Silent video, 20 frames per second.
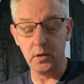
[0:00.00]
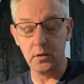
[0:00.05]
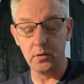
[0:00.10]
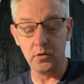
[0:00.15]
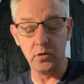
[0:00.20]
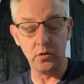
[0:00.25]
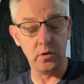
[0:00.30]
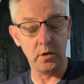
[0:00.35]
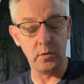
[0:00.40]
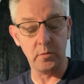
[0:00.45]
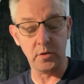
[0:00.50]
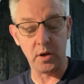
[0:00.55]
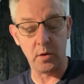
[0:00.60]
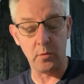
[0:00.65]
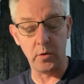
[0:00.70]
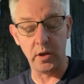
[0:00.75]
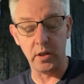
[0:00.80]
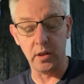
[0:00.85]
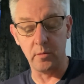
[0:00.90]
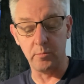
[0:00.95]
Joey was
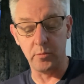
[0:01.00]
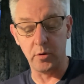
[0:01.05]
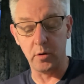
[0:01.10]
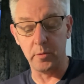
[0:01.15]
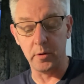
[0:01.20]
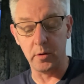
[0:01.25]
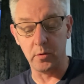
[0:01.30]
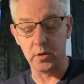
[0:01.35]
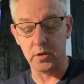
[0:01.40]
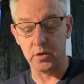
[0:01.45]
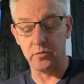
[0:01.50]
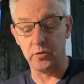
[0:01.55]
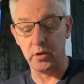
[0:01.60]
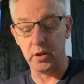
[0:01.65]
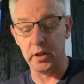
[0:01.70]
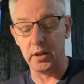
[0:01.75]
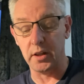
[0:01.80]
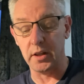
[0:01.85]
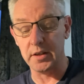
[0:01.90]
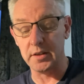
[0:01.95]
aware that Bobby wasn't really
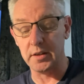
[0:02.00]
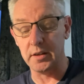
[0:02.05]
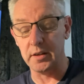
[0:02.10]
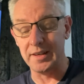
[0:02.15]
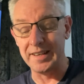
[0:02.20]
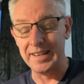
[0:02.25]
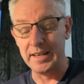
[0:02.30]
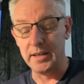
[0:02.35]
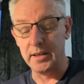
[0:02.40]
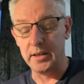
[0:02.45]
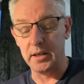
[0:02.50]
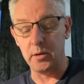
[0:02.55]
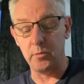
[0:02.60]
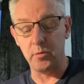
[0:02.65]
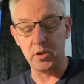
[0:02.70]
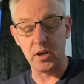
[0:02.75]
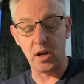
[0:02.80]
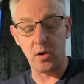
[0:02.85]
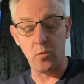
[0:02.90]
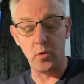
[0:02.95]
listening. He
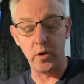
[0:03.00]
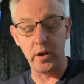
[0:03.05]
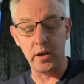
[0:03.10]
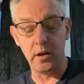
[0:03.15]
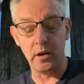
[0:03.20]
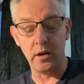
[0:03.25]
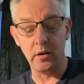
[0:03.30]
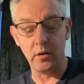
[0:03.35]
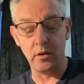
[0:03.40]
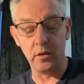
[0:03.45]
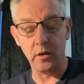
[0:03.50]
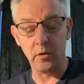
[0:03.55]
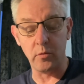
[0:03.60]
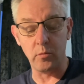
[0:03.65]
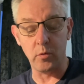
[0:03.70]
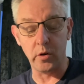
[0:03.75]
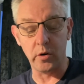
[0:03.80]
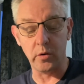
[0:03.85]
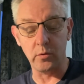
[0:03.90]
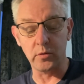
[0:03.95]
was away in another
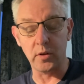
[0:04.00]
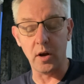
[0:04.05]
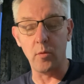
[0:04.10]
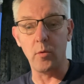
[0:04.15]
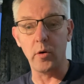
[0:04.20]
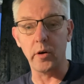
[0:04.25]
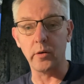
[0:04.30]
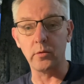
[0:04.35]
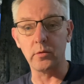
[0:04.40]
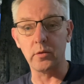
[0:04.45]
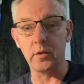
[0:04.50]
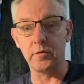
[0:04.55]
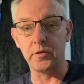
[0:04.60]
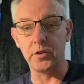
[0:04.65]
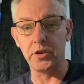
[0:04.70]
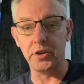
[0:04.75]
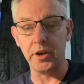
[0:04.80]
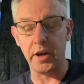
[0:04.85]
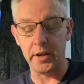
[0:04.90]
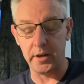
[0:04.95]
world, a world of
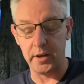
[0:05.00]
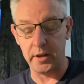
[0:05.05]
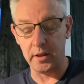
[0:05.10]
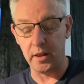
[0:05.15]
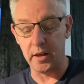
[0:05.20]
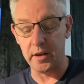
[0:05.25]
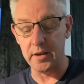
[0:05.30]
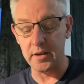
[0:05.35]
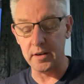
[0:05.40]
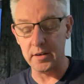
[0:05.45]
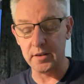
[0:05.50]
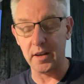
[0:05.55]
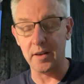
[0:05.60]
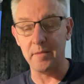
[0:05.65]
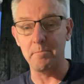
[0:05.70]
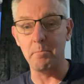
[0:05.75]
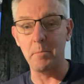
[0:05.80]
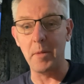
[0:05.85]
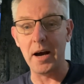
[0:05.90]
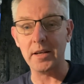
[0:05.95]
shiny lights and
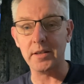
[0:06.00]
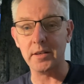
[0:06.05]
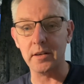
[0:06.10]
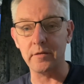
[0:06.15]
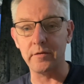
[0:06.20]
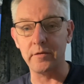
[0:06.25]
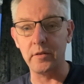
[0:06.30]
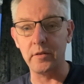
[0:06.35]
massive